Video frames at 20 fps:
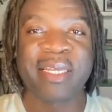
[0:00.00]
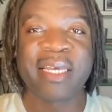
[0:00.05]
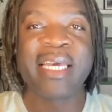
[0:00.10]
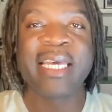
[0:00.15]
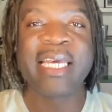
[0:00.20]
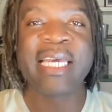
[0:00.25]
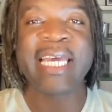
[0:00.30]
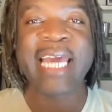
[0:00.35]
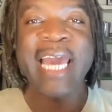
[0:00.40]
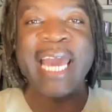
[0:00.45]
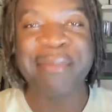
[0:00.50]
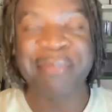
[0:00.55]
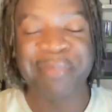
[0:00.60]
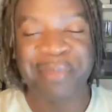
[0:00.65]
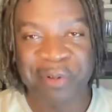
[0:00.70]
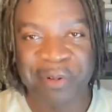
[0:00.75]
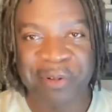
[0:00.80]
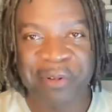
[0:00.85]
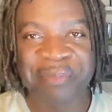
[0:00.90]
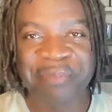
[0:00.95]
He came
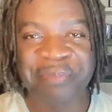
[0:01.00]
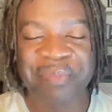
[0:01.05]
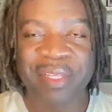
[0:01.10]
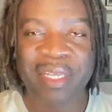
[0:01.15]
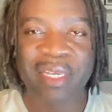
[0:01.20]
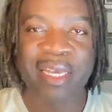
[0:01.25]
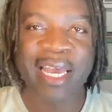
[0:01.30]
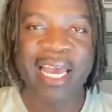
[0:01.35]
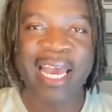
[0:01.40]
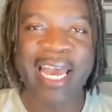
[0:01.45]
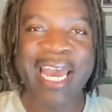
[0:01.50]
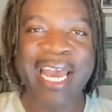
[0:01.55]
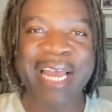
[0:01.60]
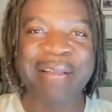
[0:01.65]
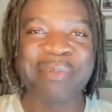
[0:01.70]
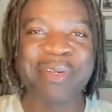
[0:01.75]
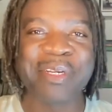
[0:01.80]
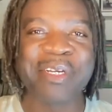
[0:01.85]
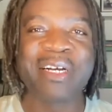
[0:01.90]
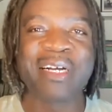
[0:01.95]
through and
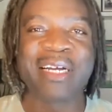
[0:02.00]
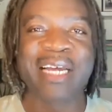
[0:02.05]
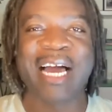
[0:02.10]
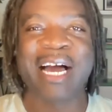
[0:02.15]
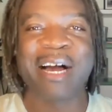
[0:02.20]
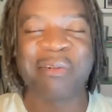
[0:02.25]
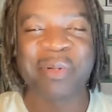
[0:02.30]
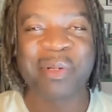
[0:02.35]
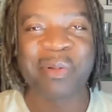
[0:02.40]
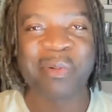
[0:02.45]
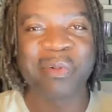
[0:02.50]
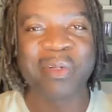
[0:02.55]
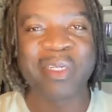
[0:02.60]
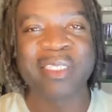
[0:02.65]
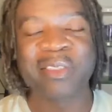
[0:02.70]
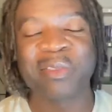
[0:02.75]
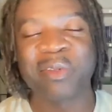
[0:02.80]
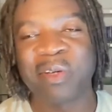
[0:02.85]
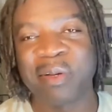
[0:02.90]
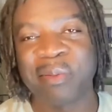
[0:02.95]
we hung out. We went
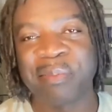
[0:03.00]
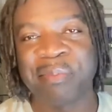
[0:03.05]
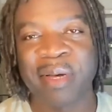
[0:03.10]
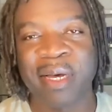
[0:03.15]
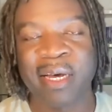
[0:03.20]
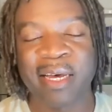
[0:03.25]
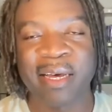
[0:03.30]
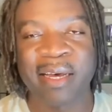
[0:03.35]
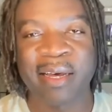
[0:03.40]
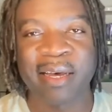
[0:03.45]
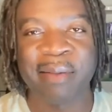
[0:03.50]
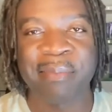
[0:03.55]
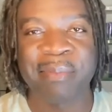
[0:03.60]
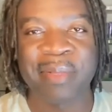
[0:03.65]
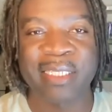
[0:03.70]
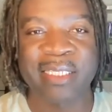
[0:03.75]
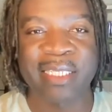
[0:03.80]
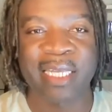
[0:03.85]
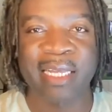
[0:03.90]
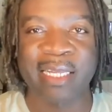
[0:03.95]
to a
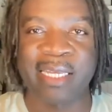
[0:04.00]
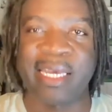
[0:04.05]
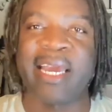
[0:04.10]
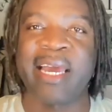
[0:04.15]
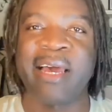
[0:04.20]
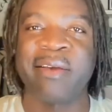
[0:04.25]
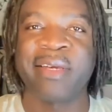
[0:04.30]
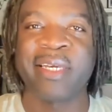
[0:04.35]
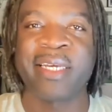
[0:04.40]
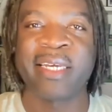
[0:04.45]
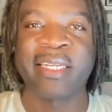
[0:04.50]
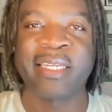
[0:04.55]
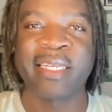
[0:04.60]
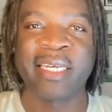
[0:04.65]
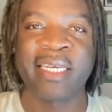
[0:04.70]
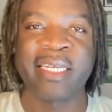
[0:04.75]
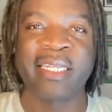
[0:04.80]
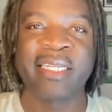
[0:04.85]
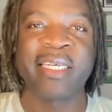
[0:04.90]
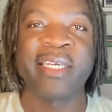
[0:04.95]
place I like to hang out in
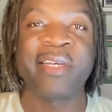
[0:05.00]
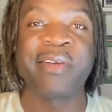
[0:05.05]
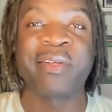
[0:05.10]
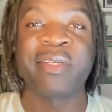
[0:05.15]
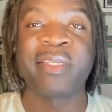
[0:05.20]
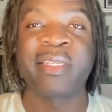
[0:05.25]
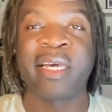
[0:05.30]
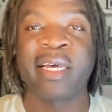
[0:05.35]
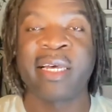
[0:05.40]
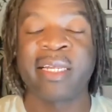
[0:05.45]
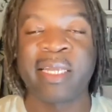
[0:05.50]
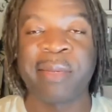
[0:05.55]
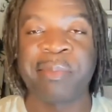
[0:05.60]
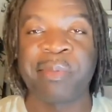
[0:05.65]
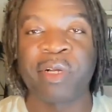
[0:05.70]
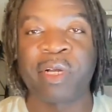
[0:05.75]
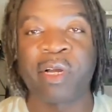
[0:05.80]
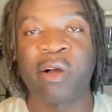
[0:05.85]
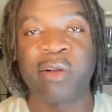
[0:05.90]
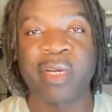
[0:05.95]
here in a
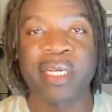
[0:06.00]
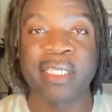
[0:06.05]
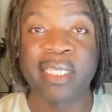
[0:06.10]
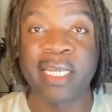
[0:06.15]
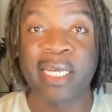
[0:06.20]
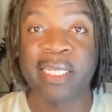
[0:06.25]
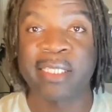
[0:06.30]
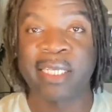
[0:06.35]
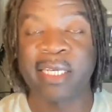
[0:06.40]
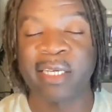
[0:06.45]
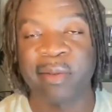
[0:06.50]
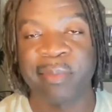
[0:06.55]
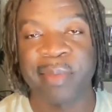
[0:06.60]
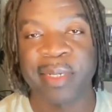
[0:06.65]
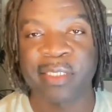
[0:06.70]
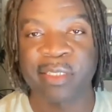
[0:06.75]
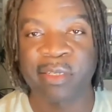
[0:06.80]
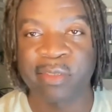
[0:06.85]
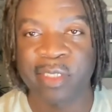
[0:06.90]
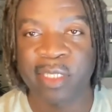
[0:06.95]
neighborhood called Condesa here in
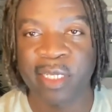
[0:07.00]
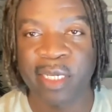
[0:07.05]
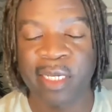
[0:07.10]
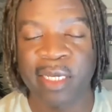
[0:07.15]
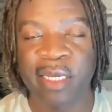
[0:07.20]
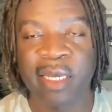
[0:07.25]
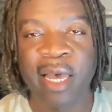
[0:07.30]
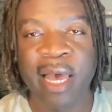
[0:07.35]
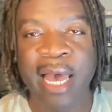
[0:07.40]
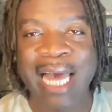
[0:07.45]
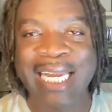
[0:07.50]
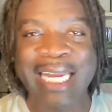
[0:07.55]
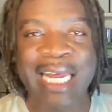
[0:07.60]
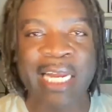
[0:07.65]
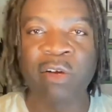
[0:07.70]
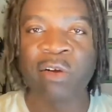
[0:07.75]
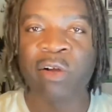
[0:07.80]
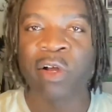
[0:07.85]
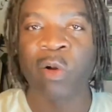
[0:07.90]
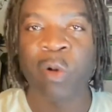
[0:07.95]
Mexico City. And I
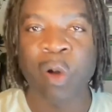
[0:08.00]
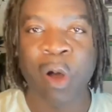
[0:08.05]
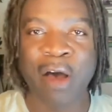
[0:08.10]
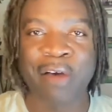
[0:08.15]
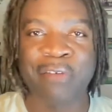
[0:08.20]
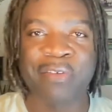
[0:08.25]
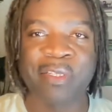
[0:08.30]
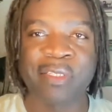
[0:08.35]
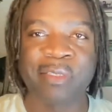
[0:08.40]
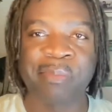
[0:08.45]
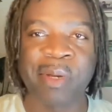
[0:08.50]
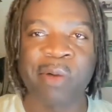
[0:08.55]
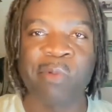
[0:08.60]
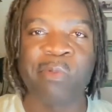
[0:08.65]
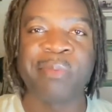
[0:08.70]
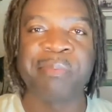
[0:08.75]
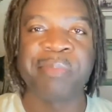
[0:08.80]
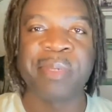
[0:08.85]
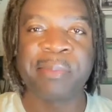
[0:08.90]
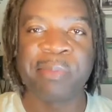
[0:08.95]
don't go often, but
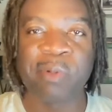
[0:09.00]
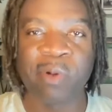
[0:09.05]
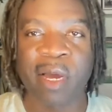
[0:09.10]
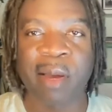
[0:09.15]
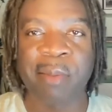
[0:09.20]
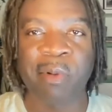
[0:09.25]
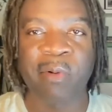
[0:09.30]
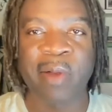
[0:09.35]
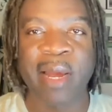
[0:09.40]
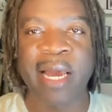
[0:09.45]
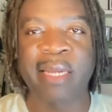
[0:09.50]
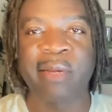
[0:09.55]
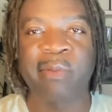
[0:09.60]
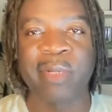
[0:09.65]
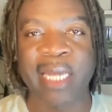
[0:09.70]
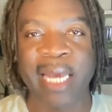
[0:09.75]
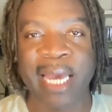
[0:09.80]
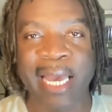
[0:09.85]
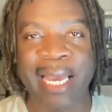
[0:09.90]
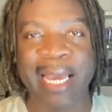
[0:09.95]
when people come around and want
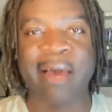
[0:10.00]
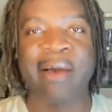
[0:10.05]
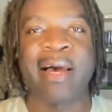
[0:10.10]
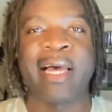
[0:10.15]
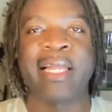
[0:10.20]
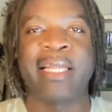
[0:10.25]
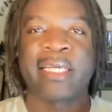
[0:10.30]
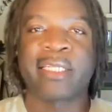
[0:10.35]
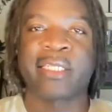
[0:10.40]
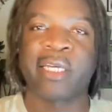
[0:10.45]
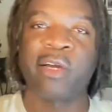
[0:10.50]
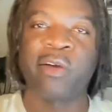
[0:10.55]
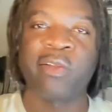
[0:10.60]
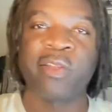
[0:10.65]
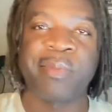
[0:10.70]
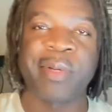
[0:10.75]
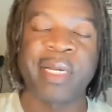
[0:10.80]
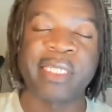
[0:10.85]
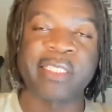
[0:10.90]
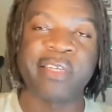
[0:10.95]
to hang out, I like to go there
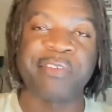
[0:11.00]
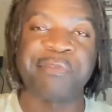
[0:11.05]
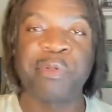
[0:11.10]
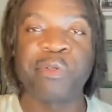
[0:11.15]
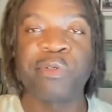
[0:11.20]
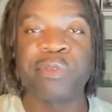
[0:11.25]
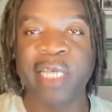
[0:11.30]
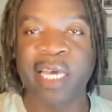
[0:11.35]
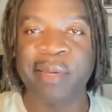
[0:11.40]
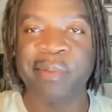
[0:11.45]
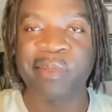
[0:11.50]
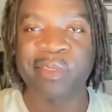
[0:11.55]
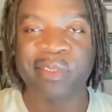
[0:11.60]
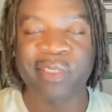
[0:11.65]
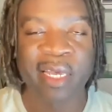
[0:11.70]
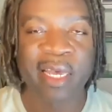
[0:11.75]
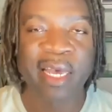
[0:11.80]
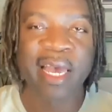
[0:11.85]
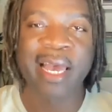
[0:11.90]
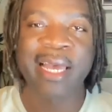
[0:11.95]
because I have pool tables,
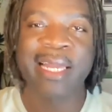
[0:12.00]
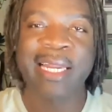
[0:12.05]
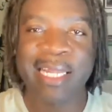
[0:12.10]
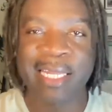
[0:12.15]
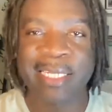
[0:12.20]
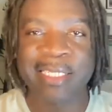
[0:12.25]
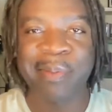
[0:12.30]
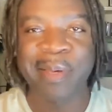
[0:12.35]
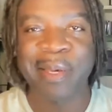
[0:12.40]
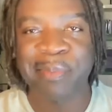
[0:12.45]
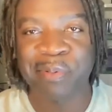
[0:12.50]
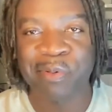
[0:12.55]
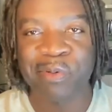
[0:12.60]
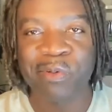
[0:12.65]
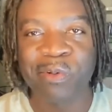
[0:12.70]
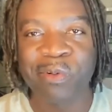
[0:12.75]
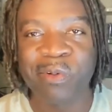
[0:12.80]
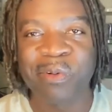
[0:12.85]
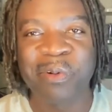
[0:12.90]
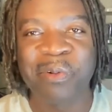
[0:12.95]
and I like to play
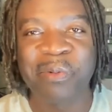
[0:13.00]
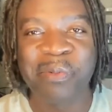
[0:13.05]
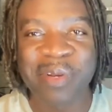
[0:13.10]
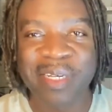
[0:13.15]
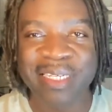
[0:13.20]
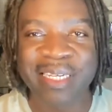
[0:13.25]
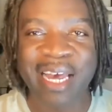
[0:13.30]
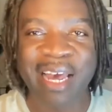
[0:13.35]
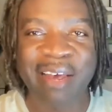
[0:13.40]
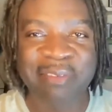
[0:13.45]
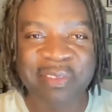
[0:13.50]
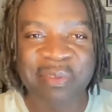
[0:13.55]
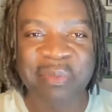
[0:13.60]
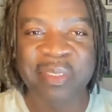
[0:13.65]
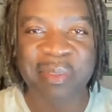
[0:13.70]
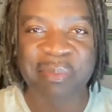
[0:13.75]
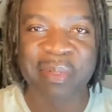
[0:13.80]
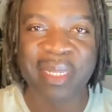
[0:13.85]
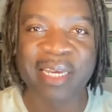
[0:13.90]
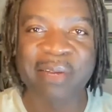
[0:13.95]
pool when I have someone
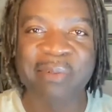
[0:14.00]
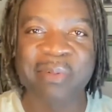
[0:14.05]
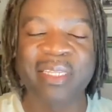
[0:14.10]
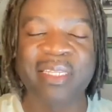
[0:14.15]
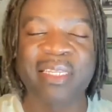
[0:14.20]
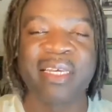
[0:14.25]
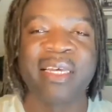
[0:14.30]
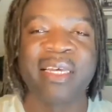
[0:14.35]
to play with.